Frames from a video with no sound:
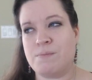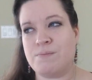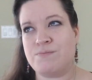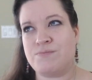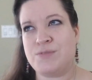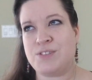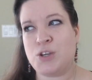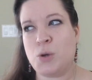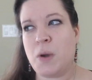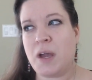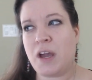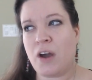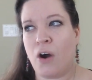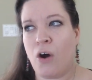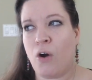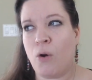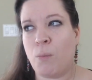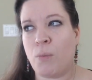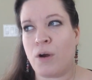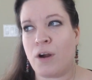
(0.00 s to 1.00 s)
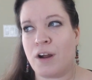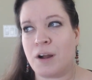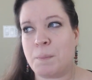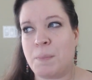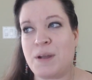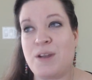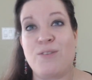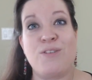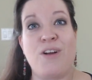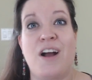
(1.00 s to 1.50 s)
I'm doing homework,
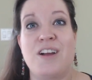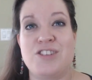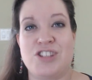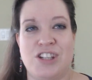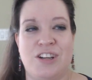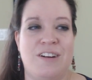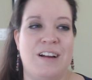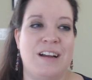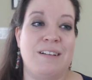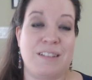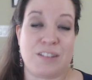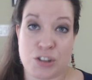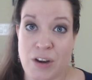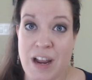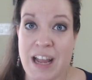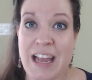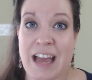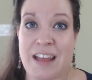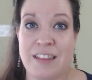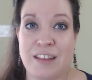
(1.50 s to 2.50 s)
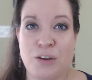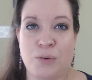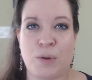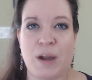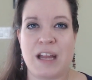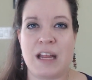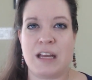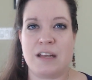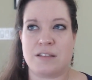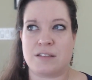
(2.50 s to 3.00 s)
but you're not sharing. Trang had the
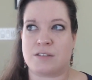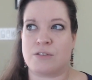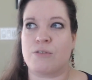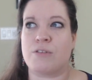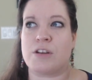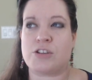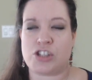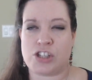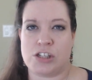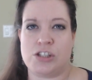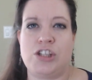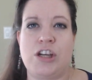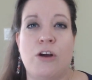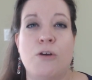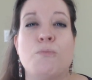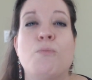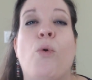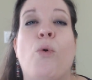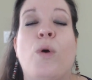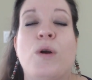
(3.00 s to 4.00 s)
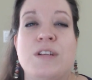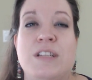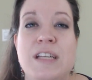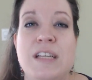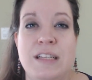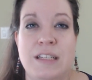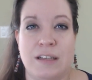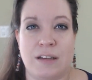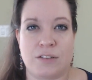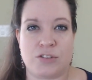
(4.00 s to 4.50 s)
great answer that she shared more
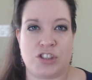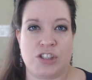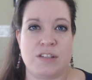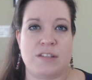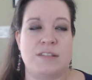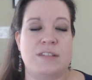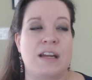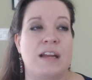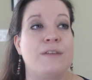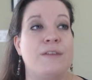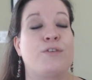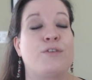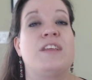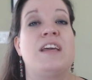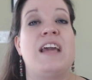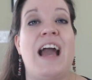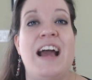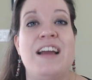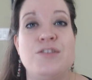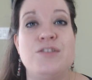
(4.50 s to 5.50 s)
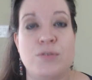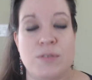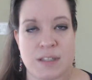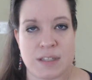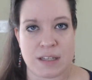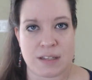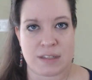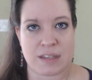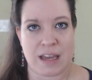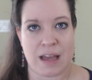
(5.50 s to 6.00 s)
details. She's studying for the
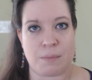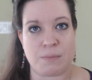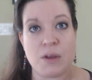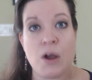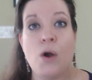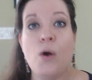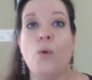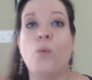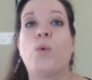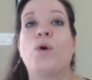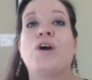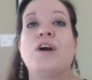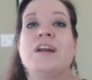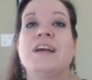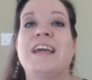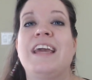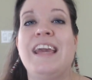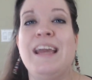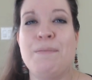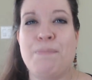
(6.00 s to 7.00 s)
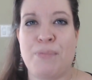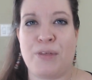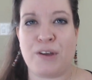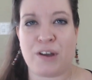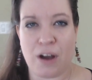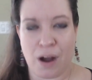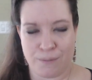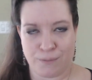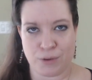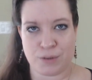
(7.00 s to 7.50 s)
entrance exam. We're going to keep the
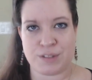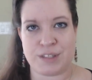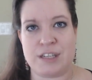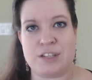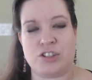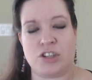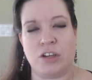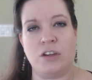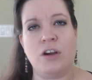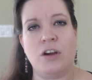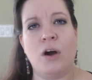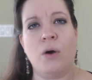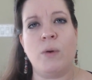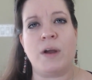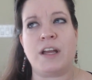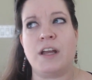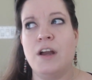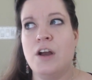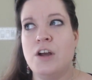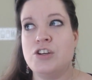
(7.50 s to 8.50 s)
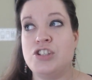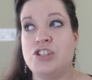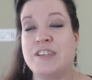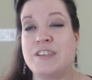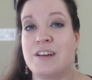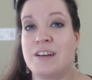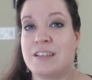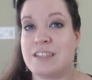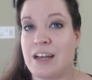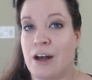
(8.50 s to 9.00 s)
conversation going.
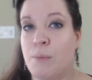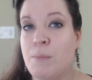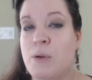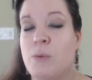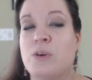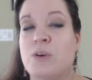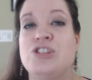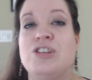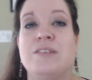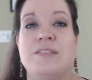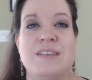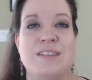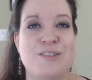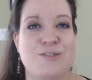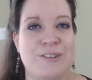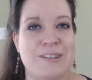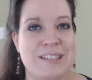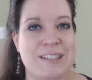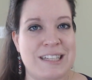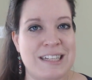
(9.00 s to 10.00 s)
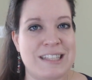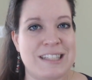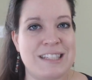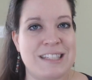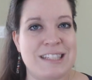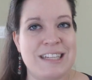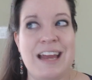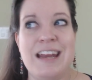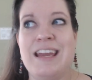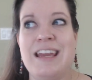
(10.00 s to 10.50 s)
She's going to tell me what she's interested in
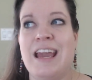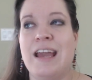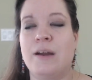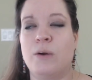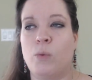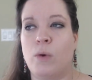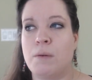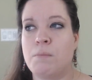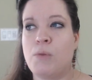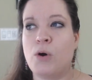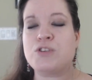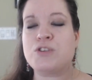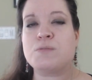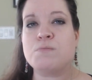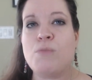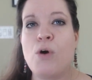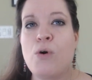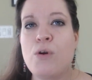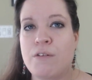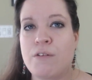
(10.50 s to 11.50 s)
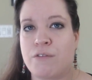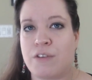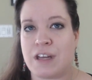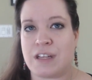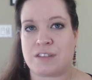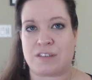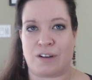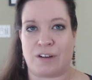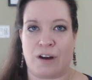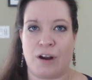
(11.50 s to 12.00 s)
studying, what most
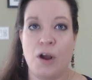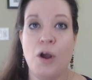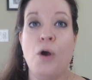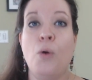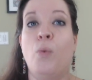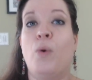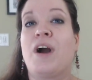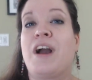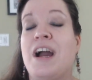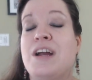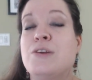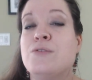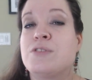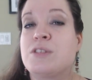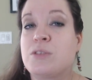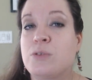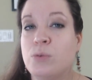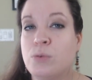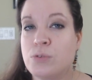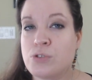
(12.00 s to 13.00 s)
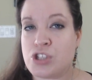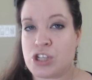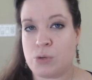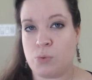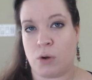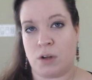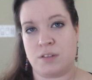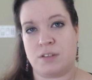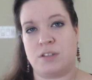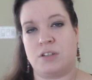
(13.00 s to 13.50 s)
motivates her, what kind of school
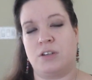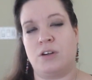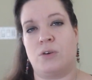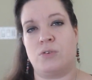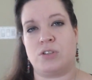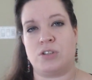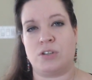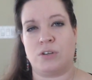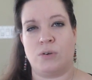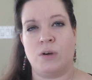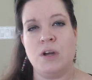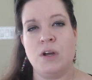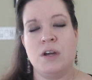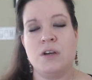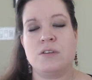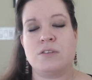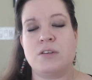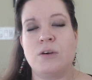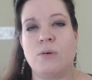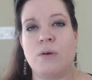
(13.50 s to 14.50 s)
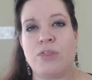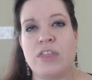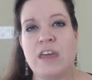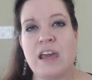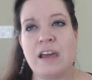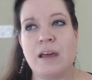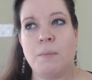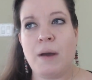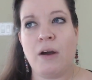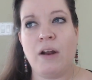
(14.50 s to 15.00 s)
she wants to go to. So
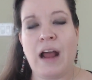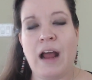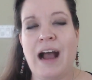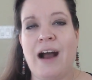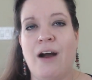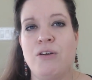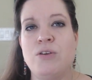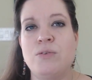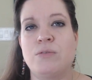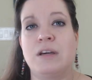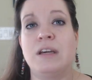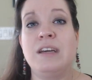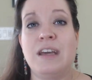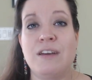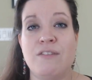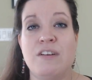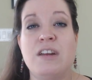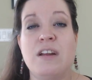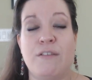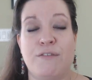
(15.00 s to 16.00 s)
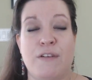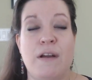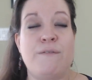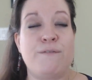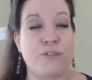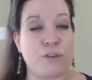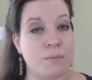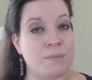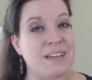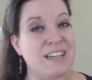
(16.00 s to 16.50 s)
think about how you can give enough
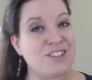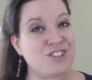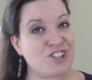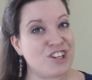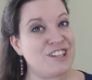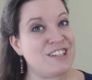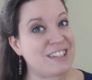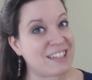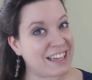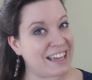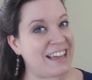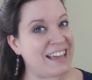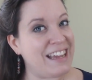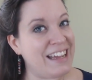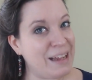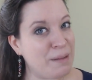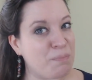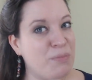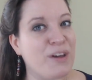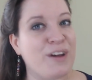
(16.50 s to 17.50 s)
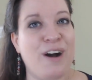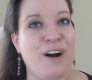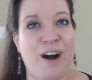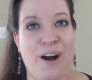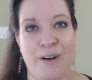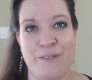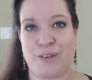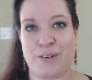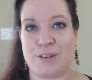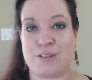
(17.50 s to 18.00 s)
information to keep the
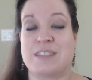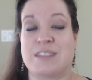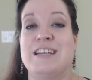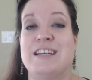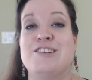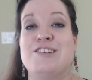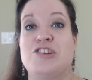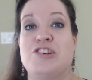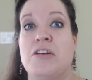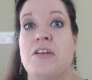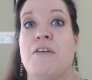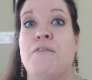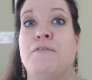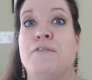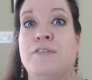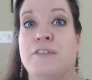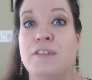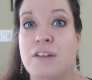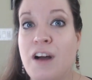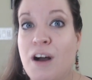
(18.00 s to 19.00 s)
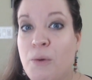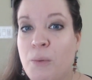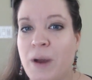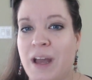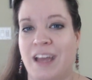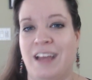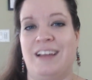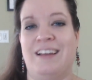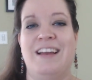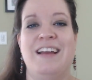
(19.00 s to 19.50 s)
conversation
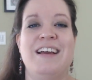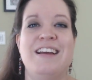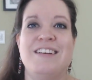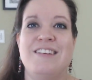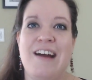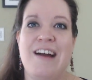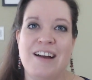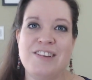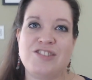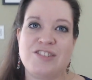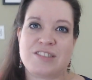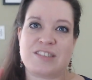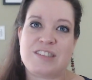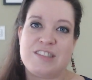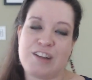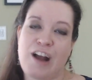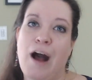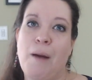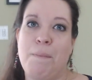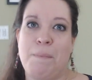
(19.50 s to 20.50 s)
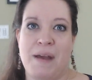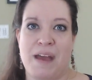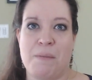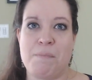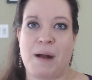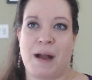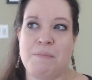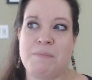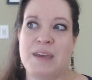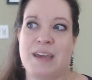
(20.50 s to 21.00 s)
flowing, not just stop
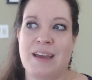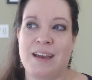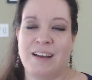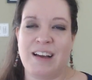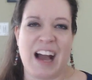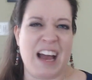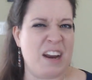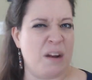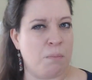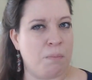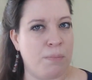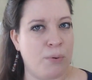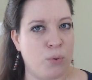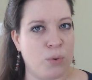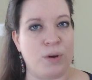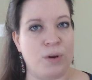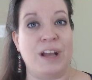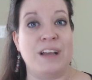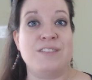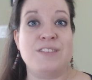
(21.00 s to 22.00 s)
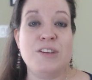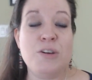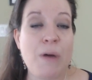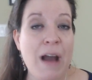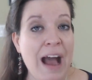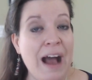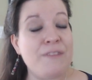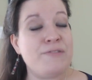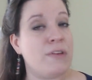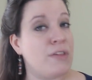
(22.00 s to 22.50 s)
it by being kind of boring. So
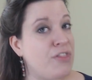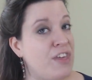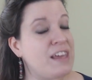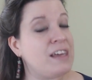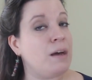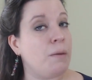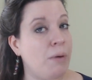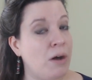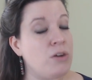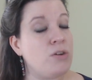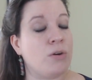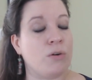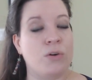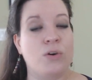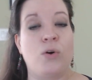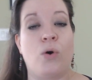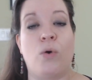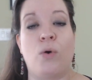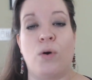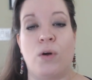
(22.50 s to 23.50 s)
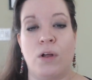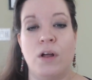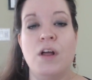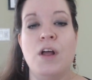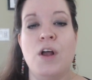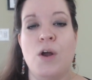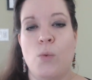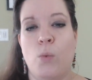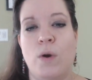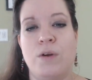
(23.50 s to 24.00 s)
you have to think about your goal
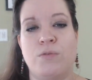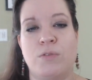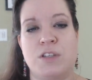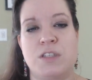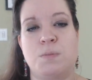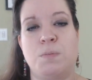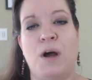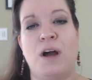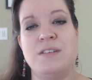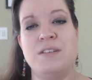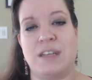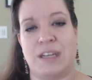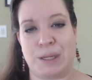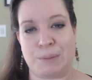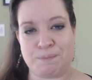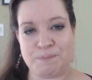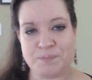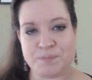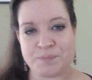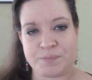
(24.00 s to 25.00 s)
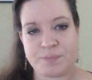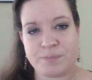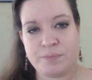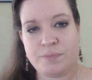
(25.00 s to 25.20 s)
when responding.